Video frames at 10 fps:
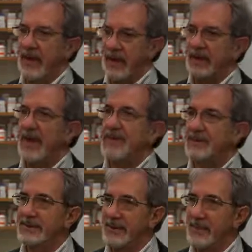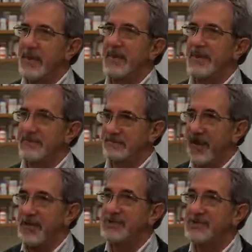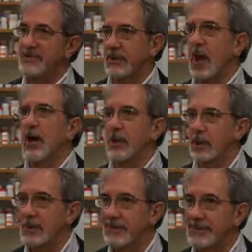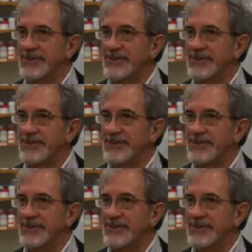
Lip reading: a light emitting device, a goggle,